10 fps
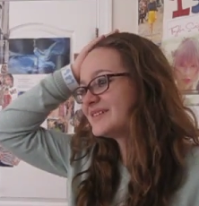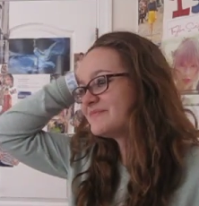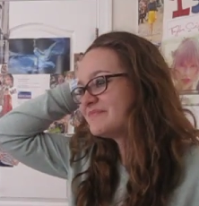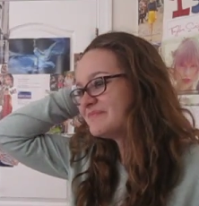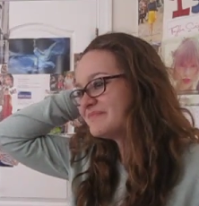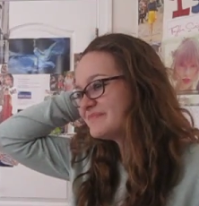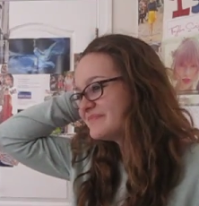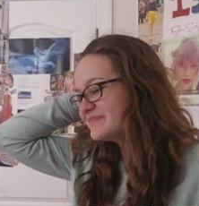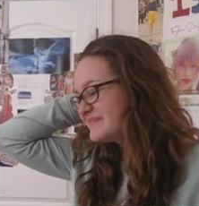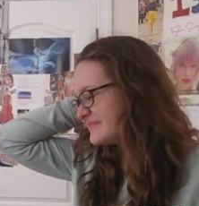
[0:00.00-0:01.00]

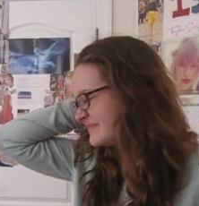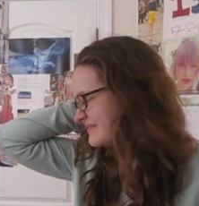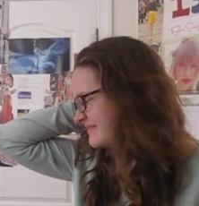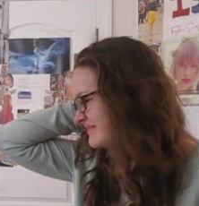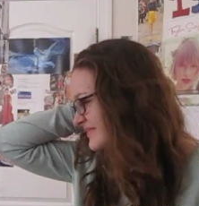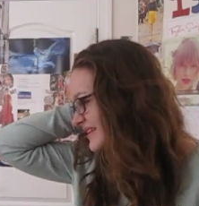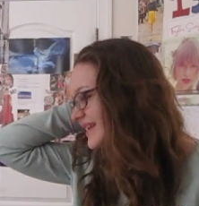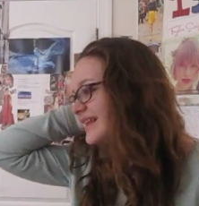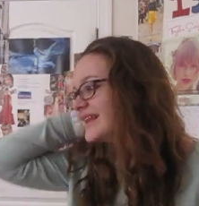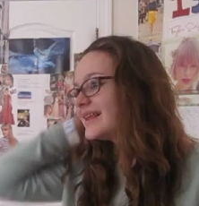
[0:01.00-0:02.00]

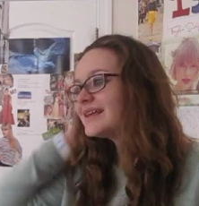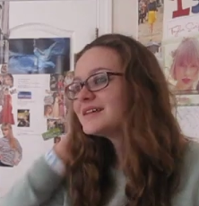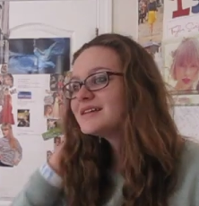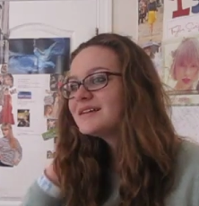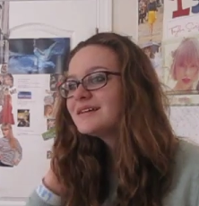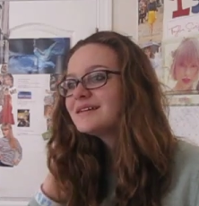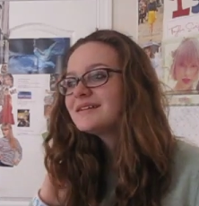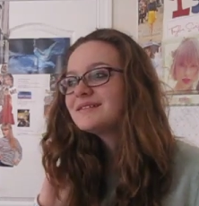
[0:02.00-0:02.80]
No one is speaking in this clip.